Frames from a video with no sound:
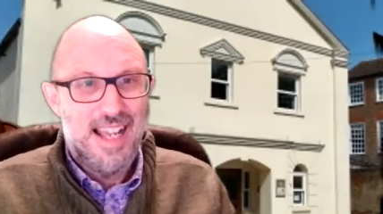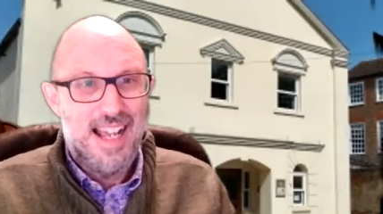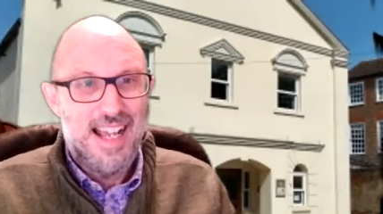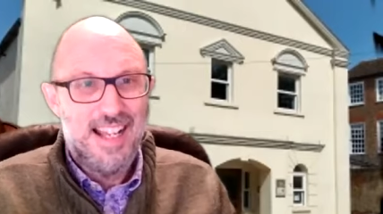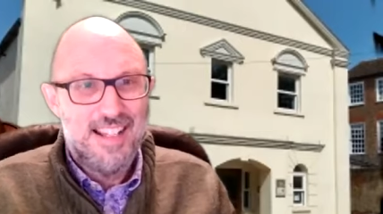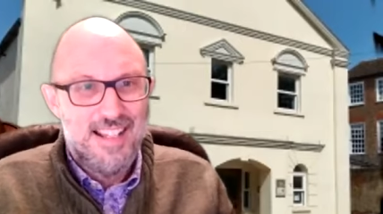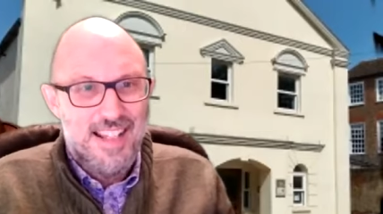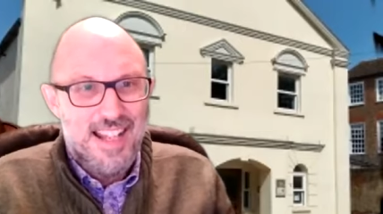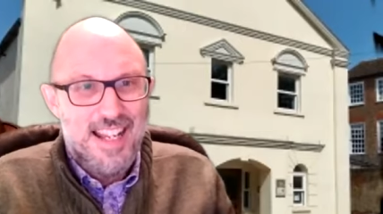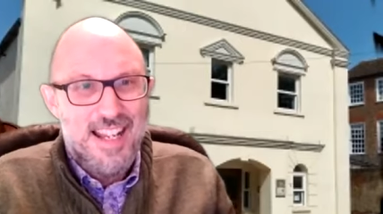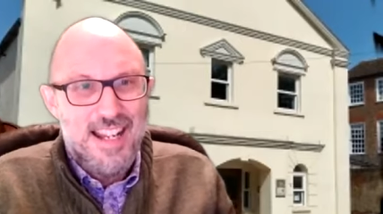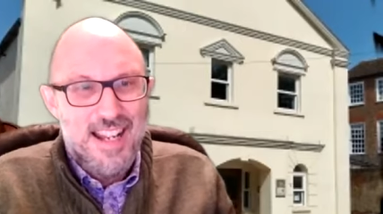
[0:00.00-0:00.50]

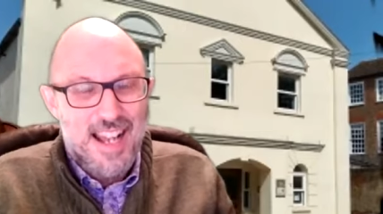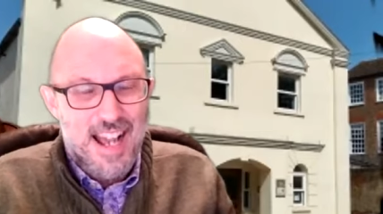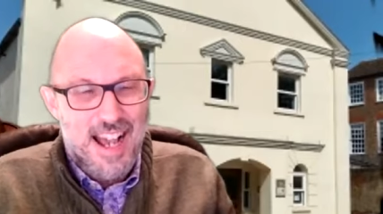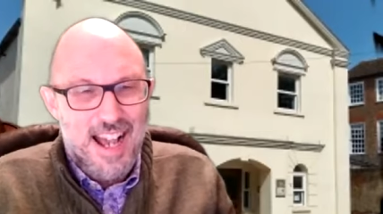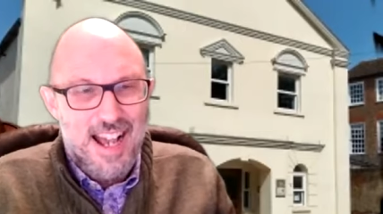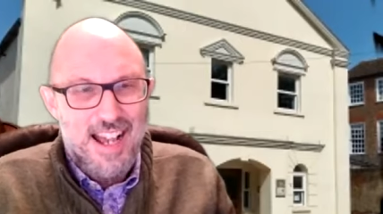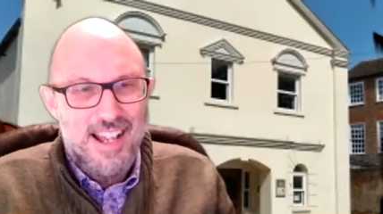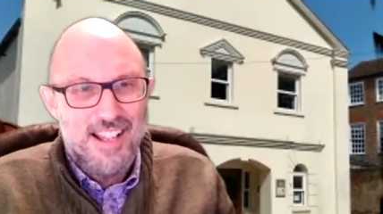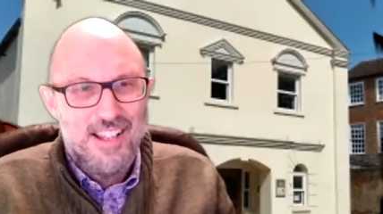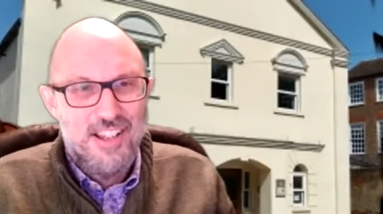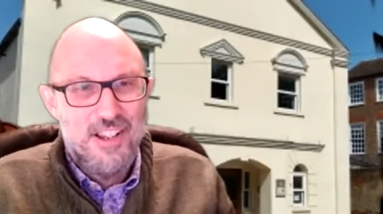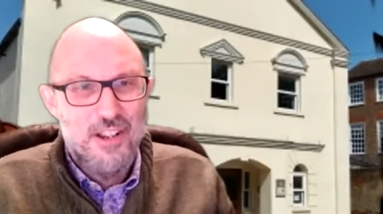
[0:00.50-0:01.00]
As in
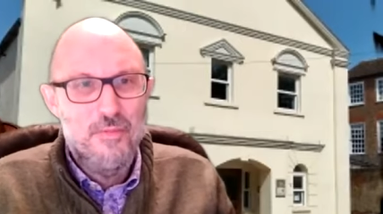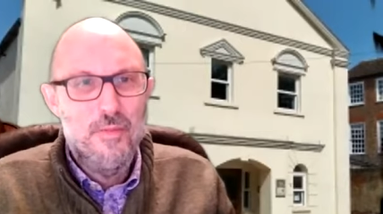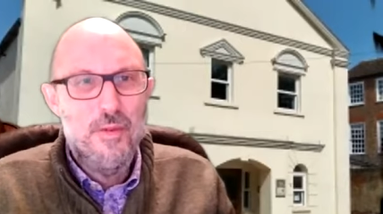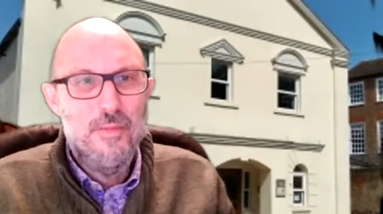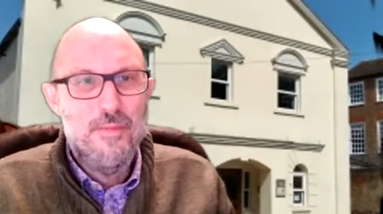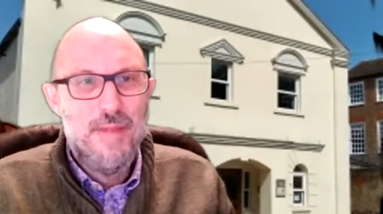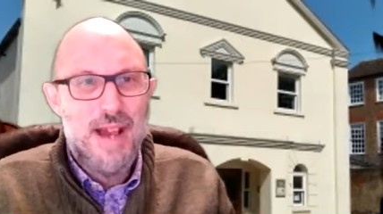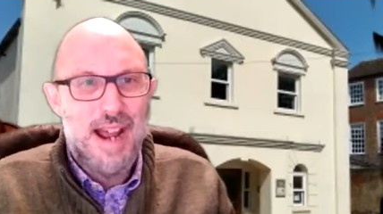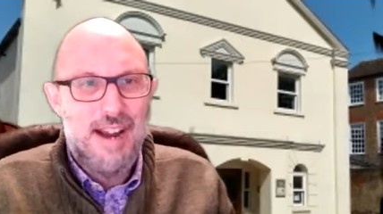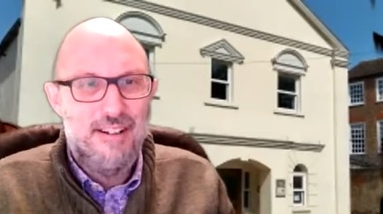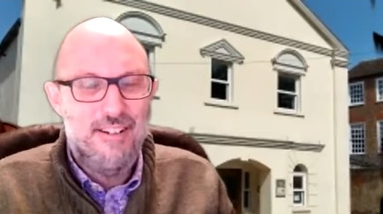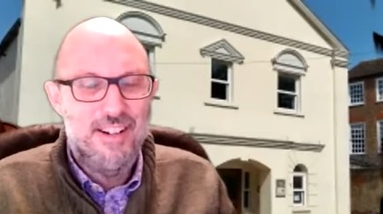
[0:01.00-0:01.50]
uh,
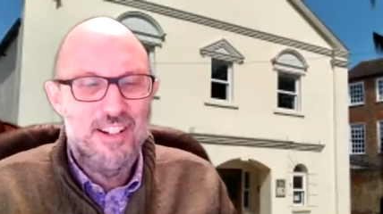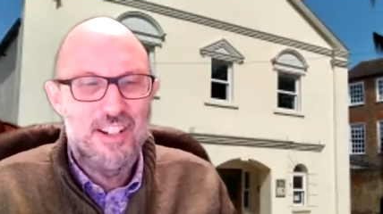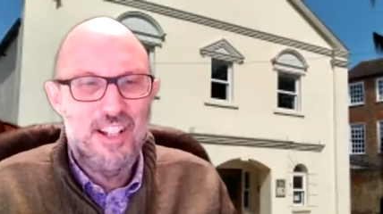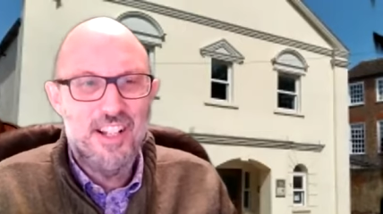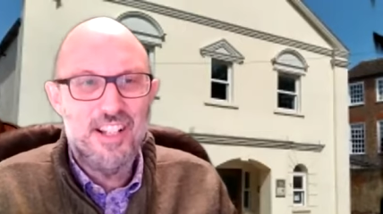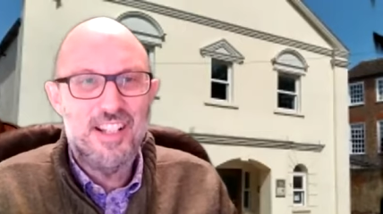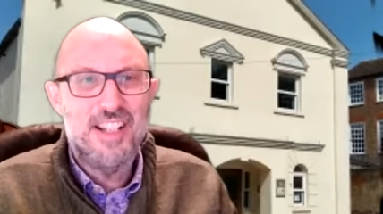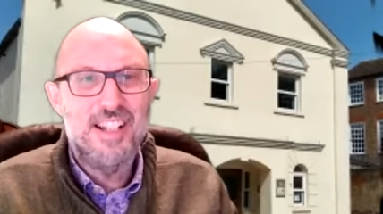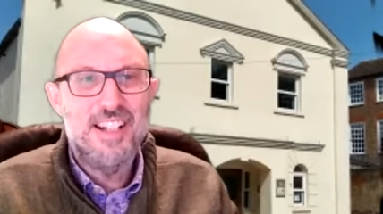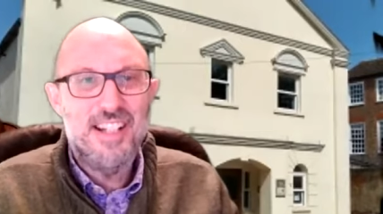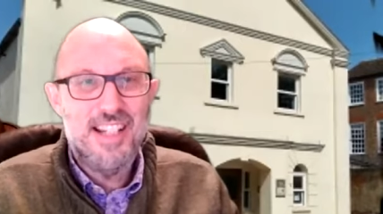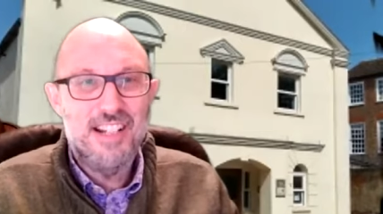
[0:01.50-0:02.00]
human marriage,
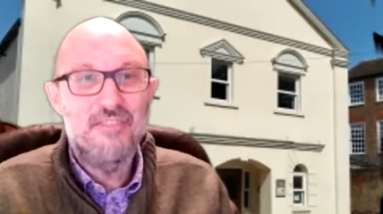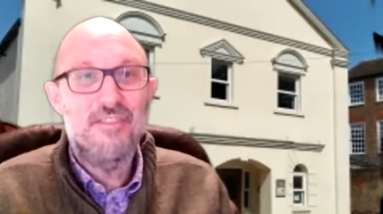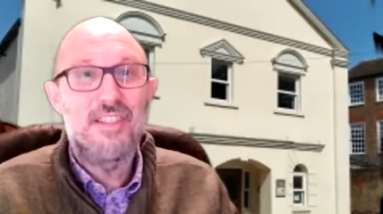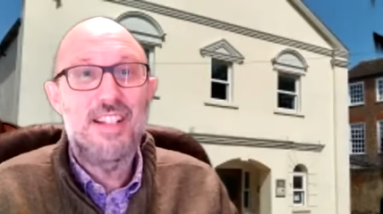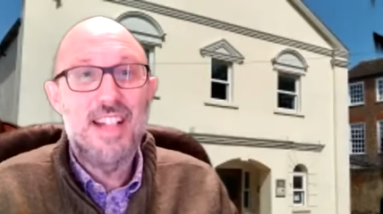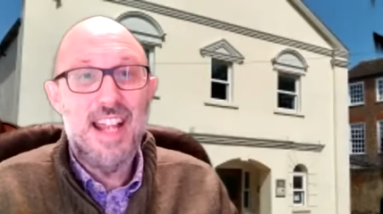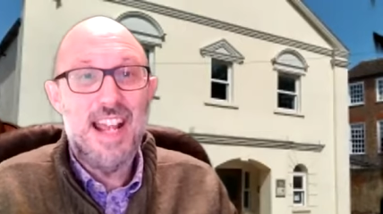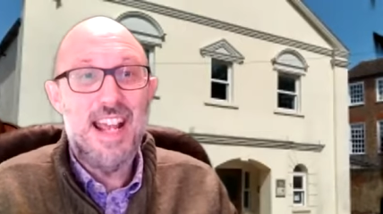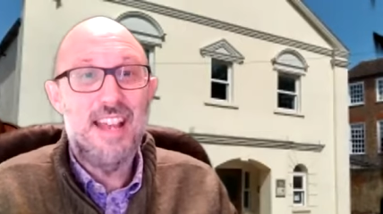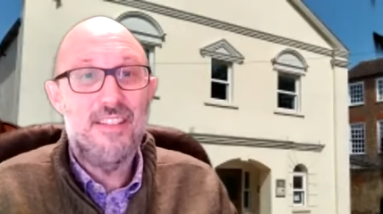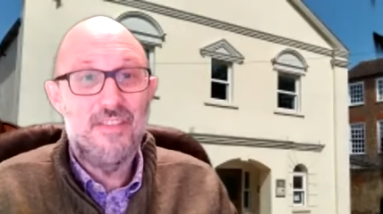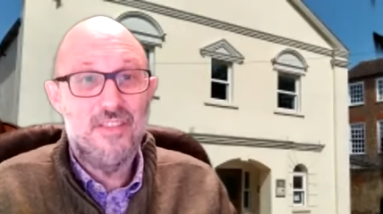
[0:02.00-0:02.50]
it's until
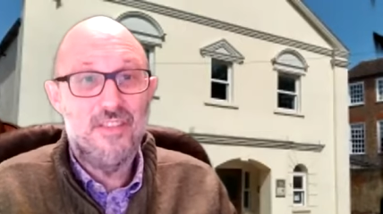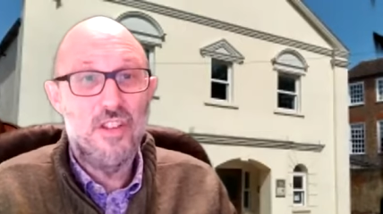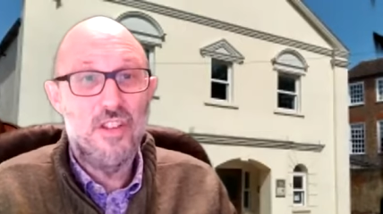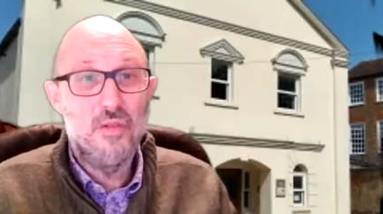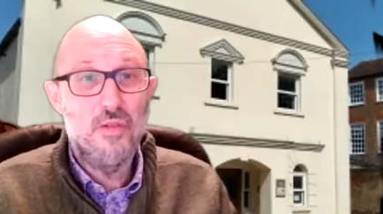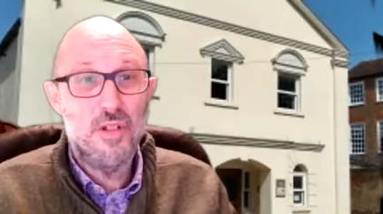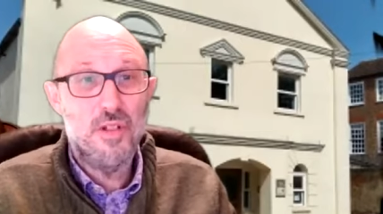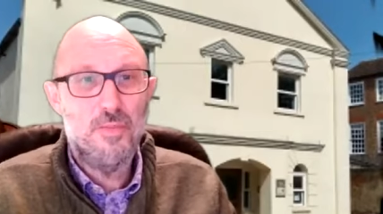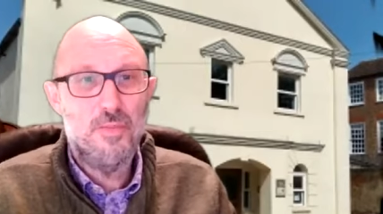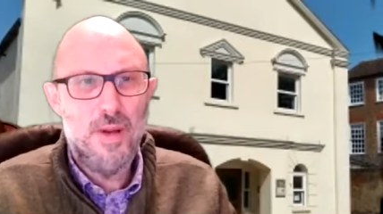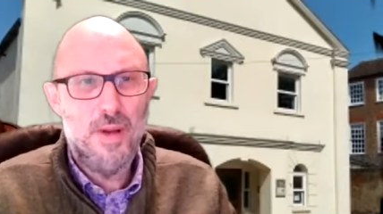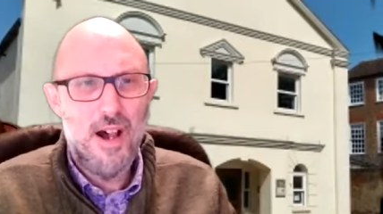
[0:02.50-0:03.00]
death
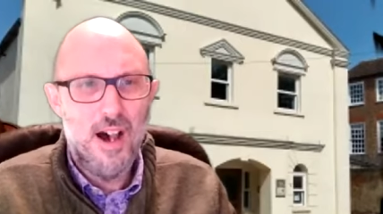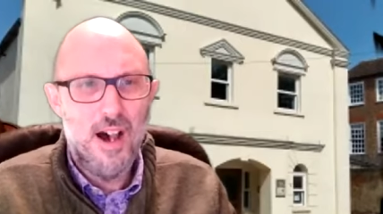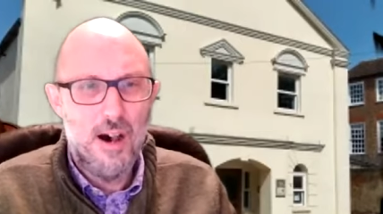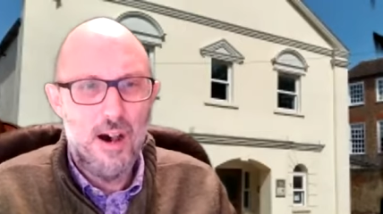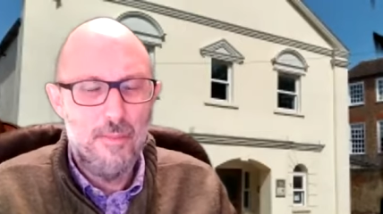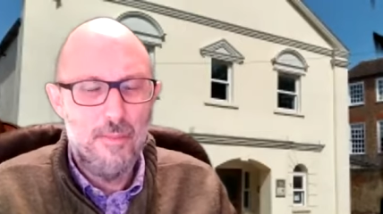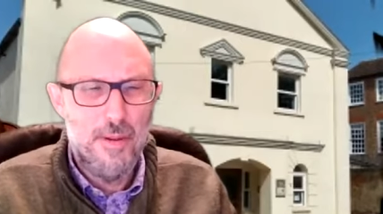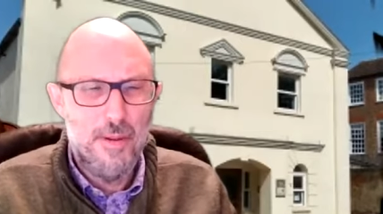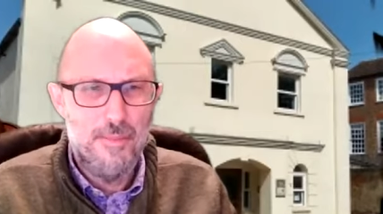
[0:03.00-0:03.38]
do us part.